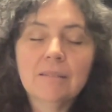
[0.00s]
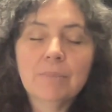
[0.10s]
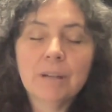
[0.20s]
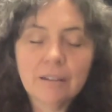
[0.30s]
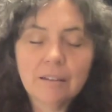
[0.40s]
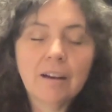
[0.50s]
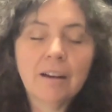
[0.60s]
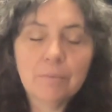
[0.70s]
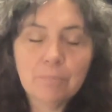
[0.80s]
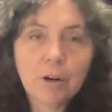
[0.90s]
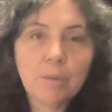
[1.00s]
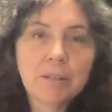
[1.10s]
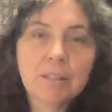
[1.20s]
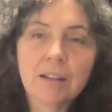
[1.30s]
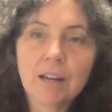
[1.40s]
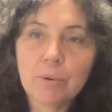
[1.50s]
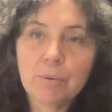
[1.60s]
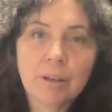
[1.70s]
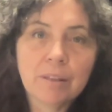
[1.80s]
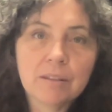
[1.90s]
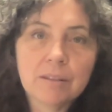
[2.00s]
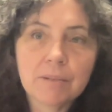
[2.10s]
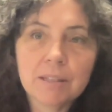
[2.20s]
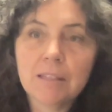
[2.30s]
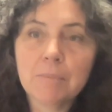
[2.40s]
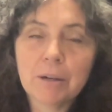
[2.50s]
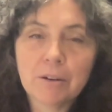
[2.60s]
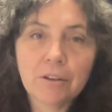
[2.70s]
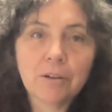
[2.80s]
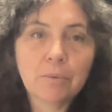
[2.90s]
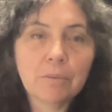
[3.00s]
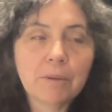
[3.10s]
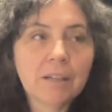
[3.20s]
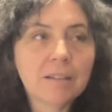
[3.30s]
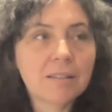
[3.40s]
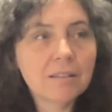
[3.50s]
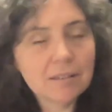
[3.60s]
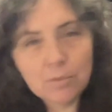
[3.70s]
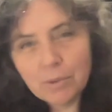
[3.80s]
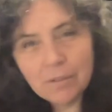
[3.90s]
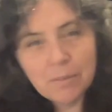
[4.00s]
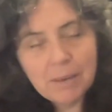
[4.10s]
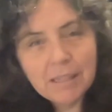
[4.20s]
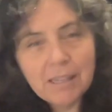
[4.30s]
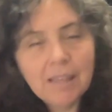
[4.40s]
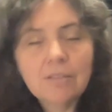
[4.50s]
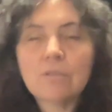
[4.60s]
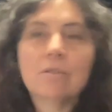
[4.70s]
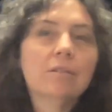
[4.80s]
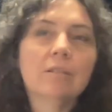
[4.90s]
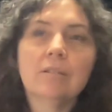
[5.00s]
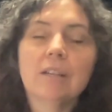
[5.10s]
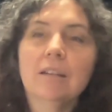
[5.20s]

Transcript: But I had promised that I would run this Disney marathon with my cousins because one of them had cancer and